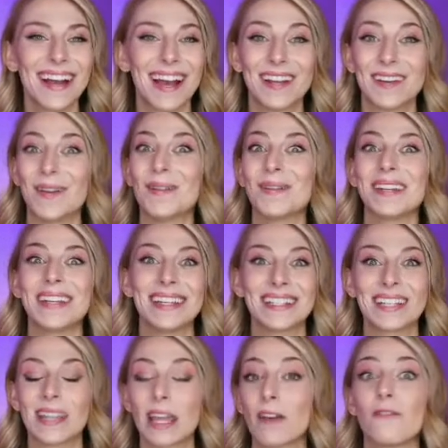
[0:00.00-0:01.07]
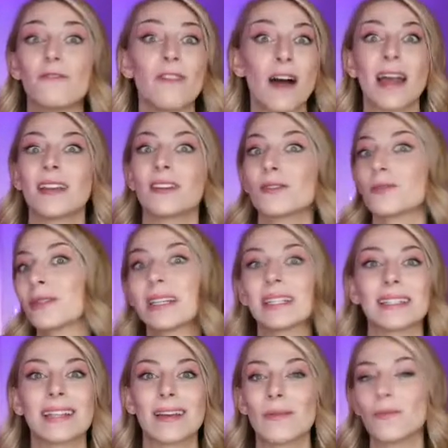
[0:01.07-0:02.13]
I don't need to like find a
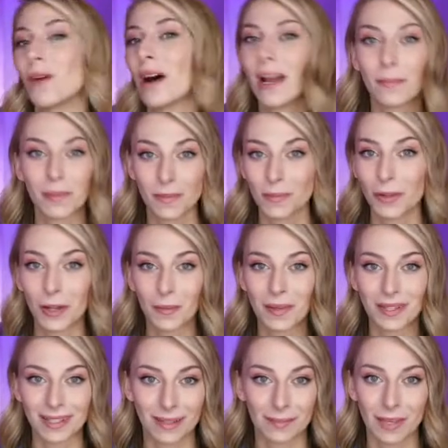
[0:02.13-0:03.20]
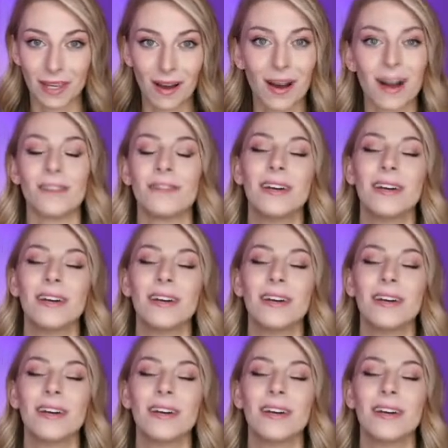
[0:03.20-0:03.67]
reason why people are pissing me off.